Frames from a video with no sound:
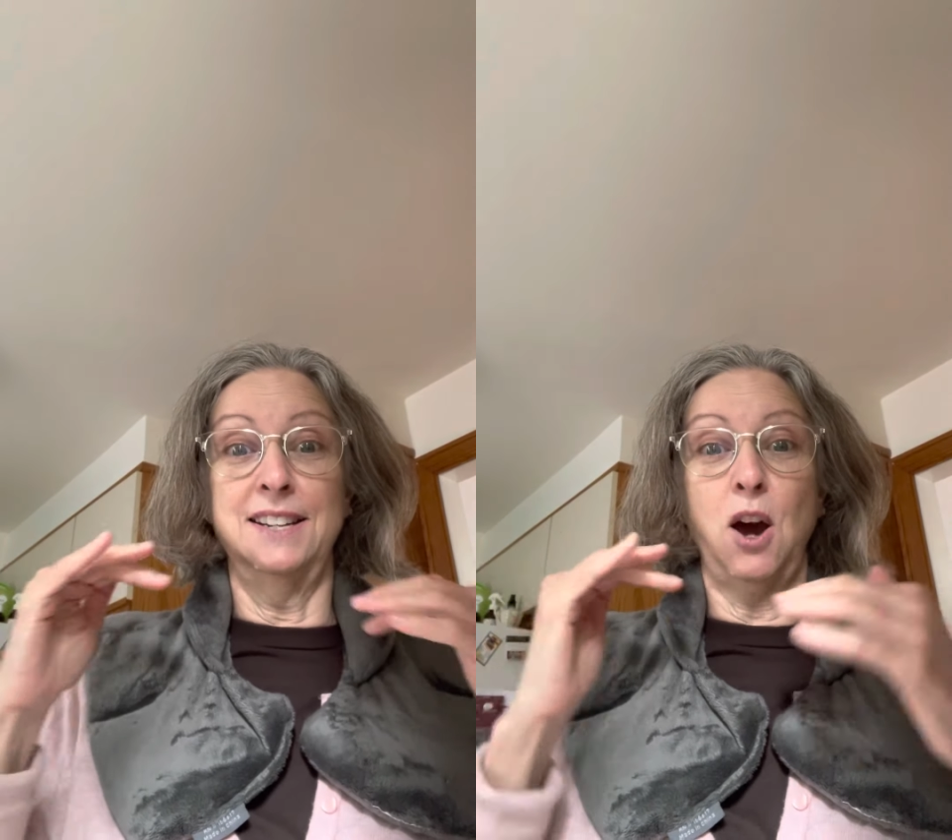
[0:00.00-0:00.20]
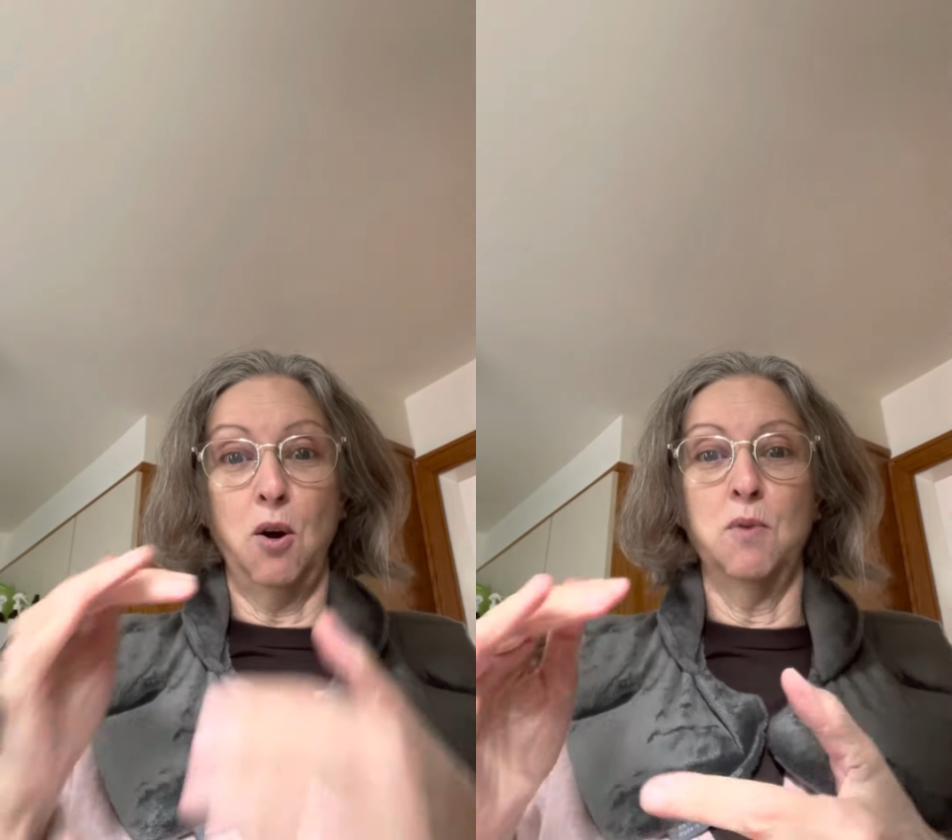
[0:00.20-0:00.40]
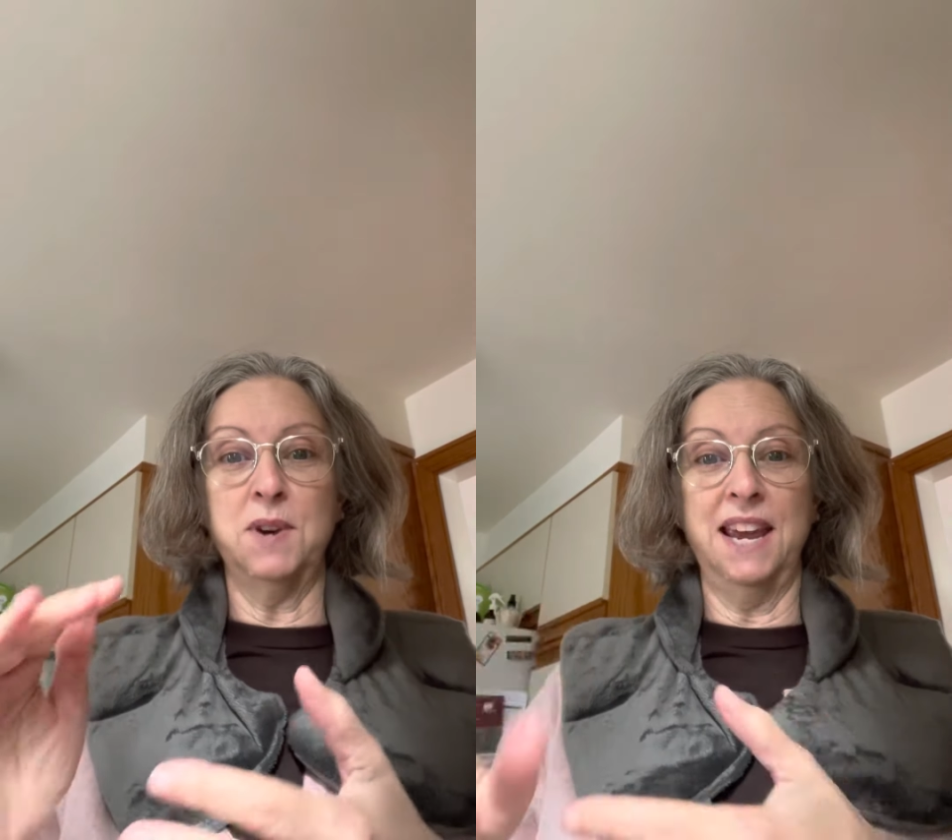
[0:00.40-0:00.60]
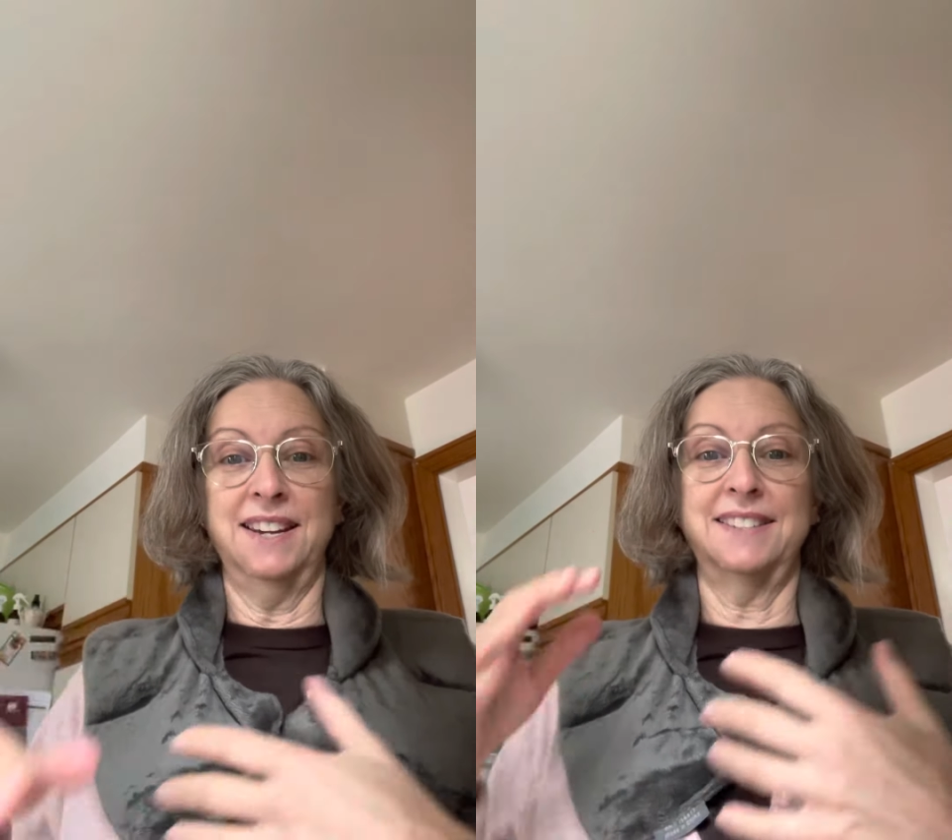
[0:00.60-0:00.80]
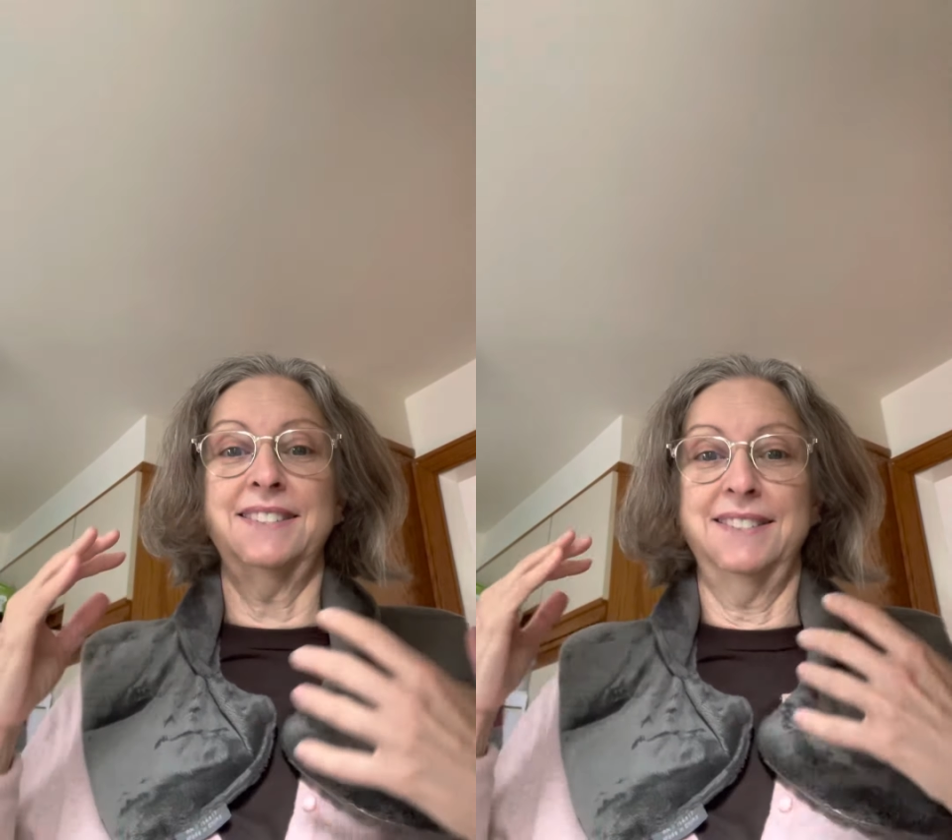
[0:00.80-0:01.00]
go get
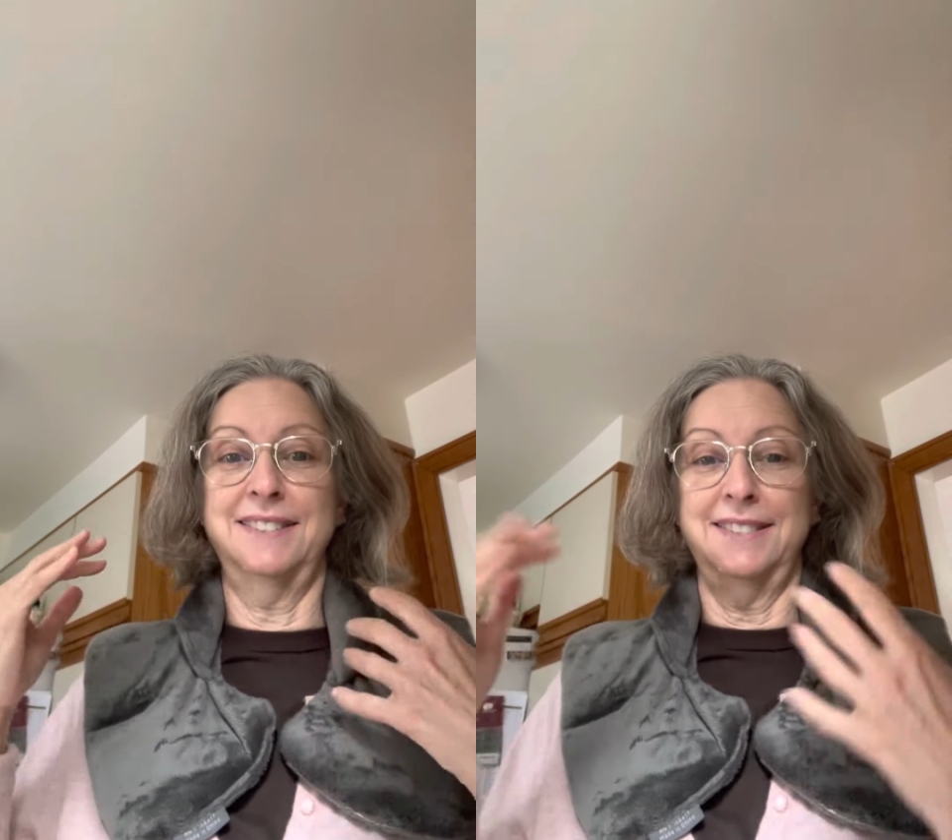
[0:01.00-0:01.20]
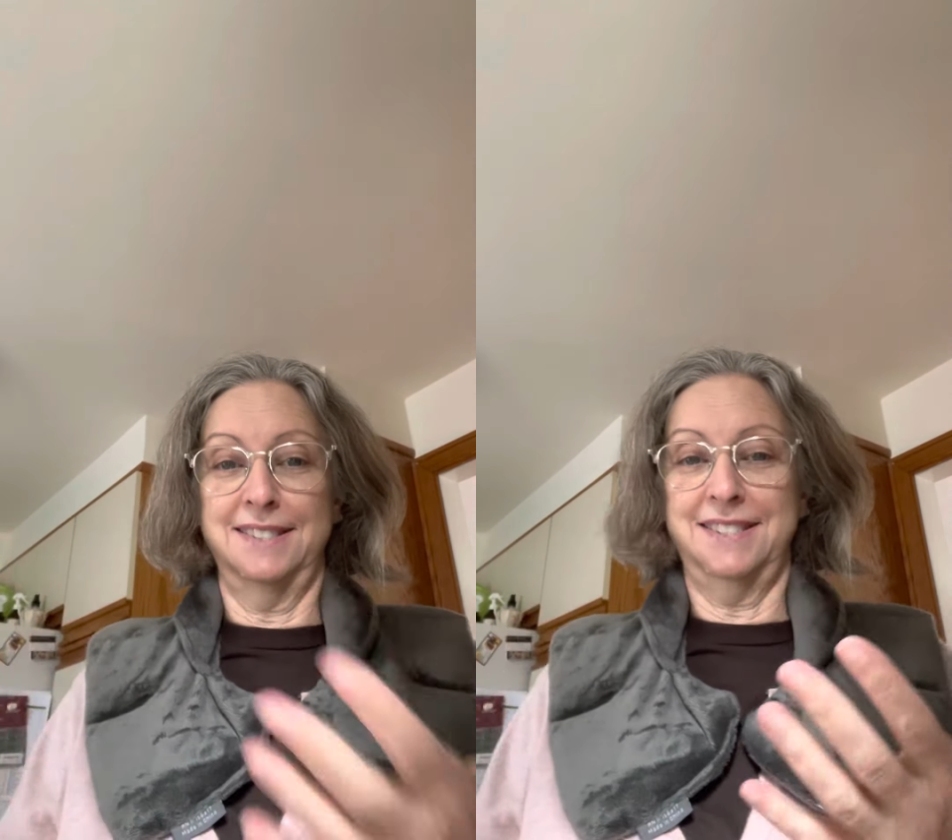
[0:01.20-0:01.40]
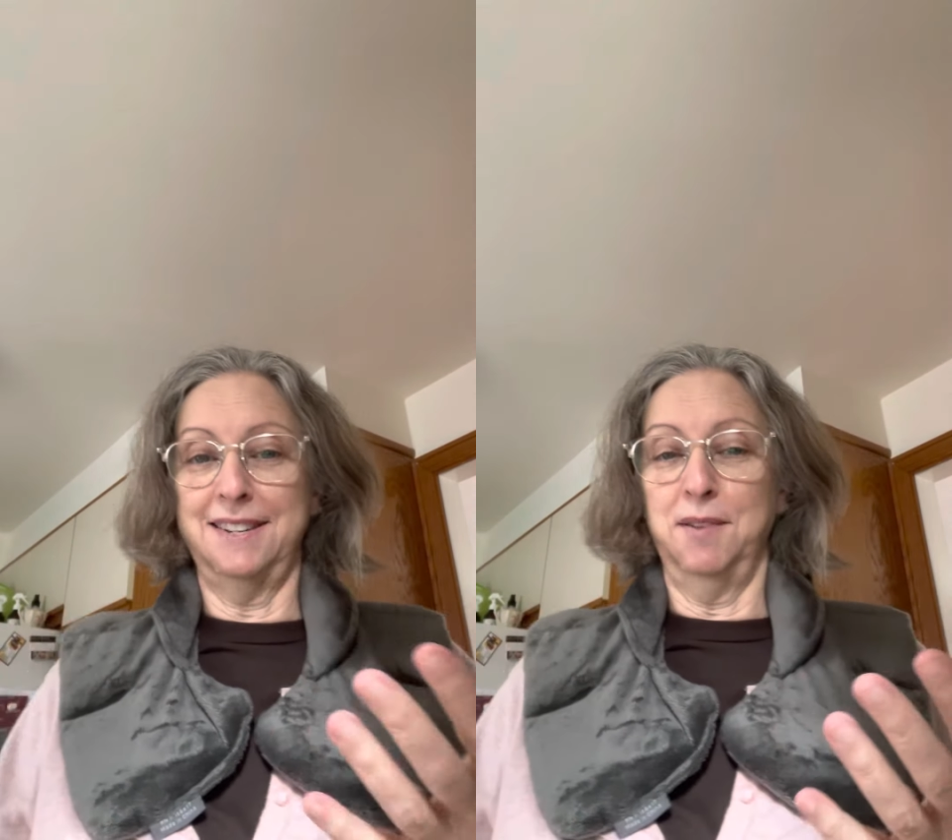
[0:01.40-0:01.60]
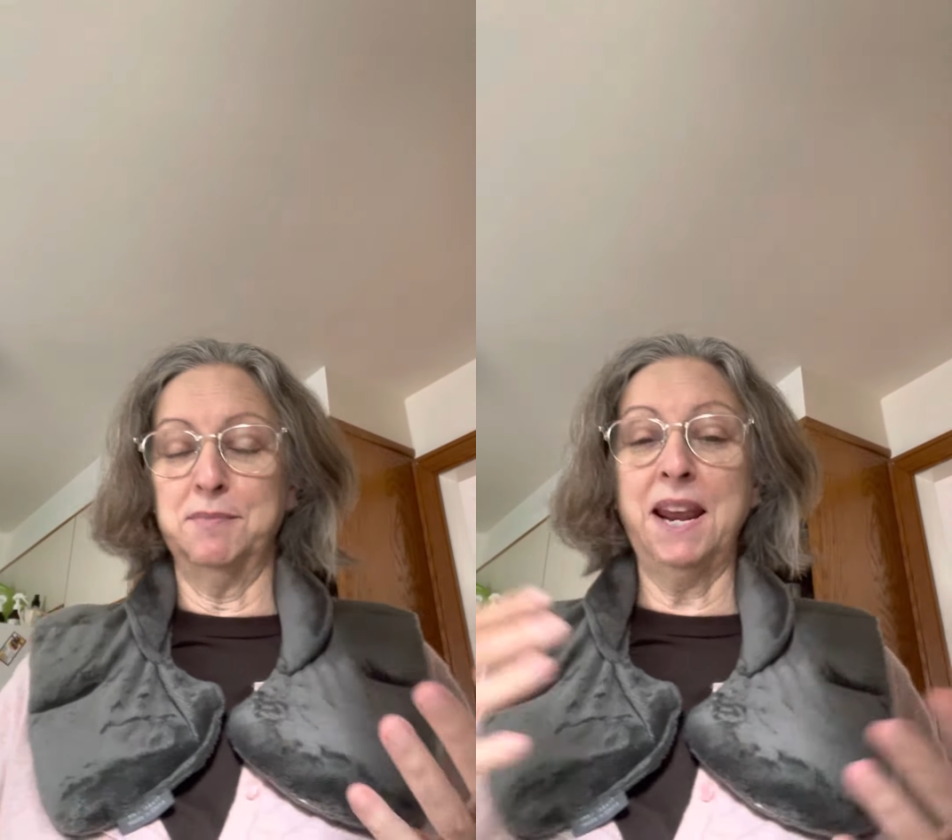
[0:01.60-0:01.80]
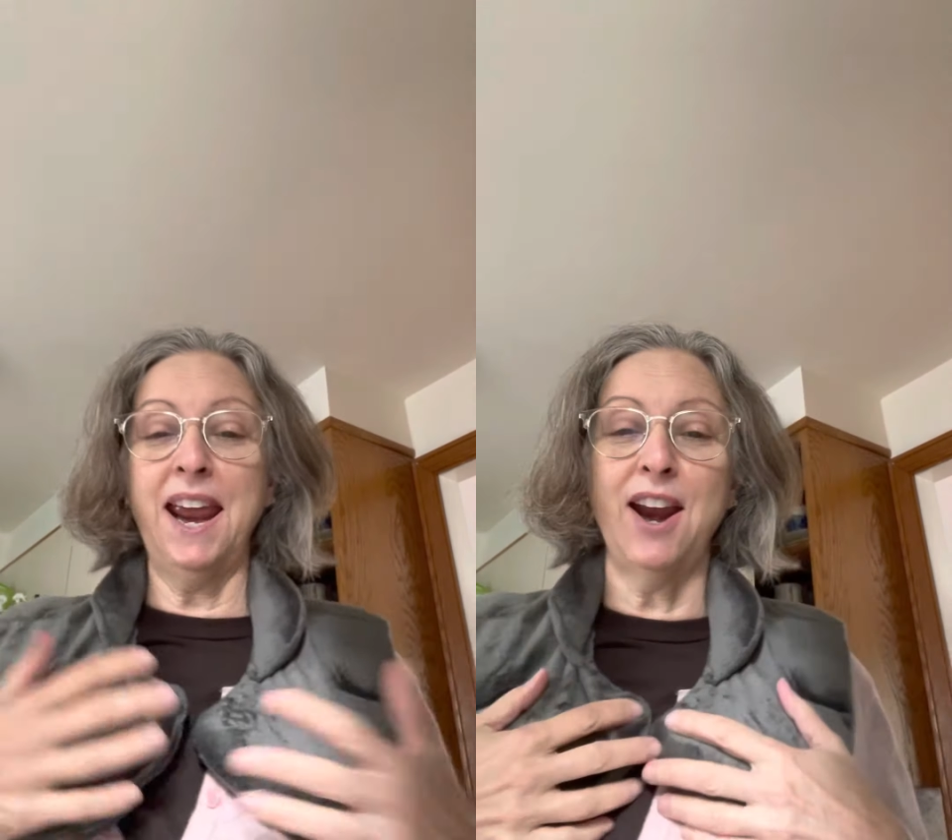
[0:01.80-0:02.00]
some
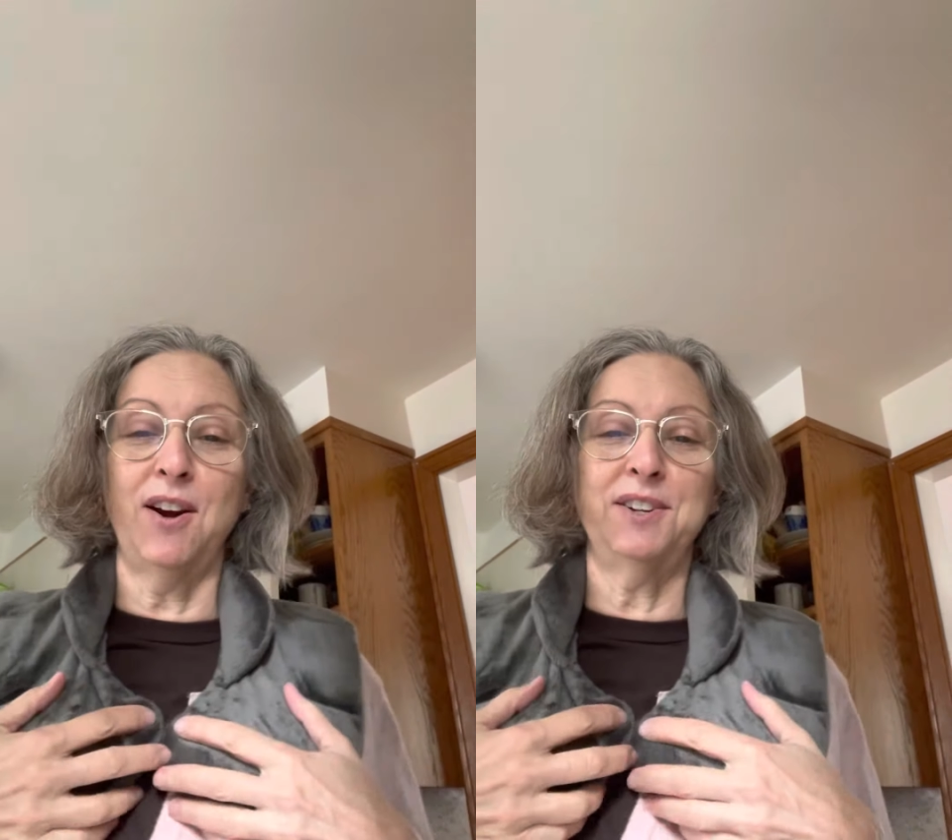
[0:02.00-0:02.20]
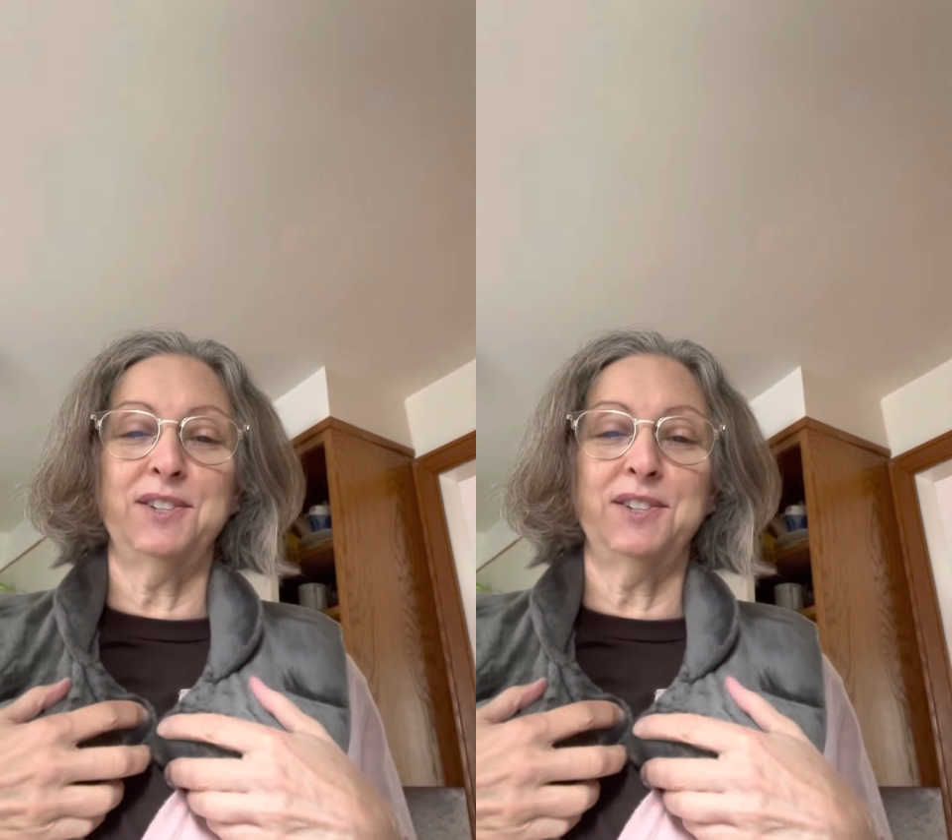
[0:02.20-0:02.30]
care.